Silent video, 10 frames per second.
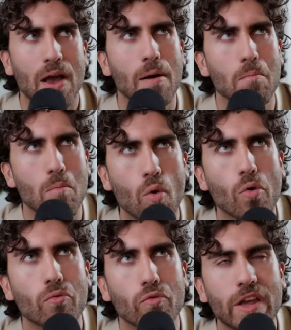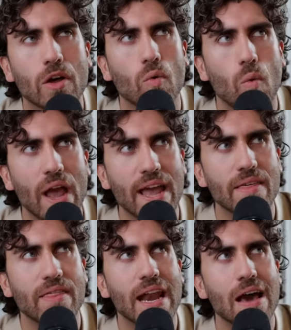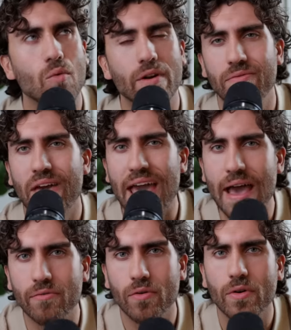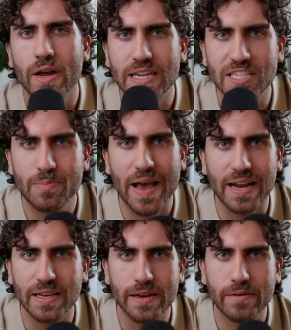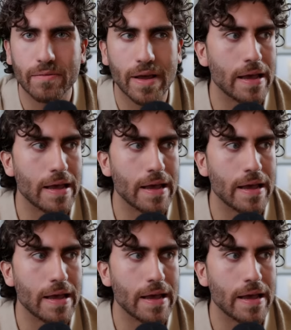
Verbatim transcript: a more real way than I would have ever expected.